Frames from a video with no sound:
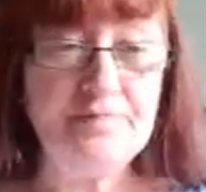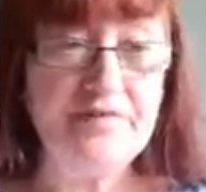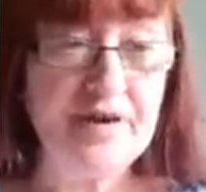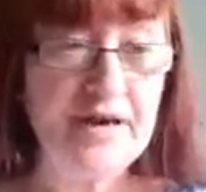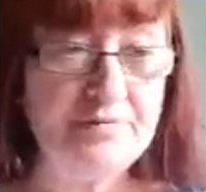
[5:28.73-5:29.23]

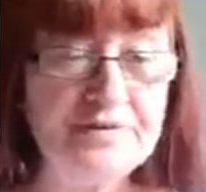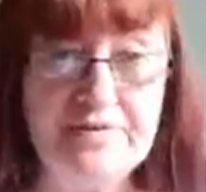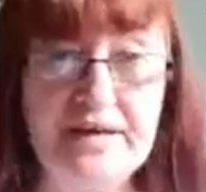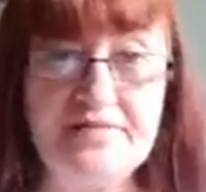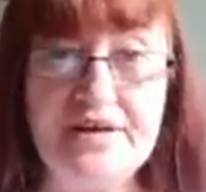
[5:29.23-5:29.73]
be very happy
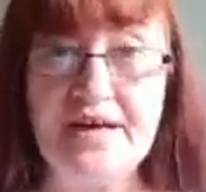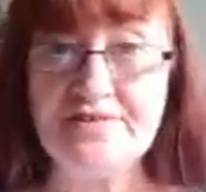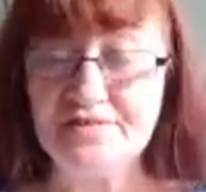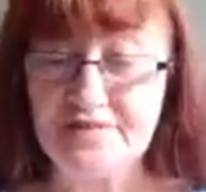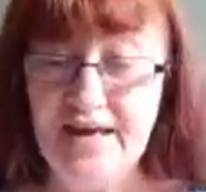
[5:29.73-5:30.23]
to read that
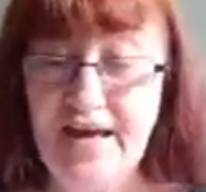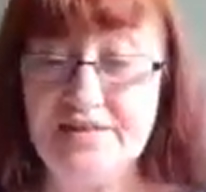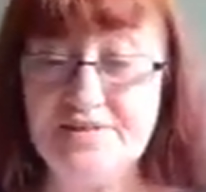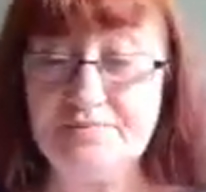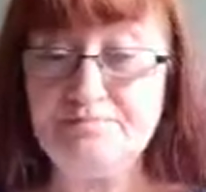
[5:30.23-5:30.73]
out at the
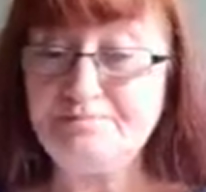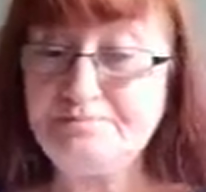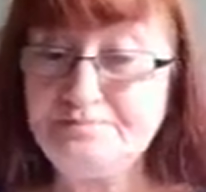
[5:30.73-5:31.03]
end.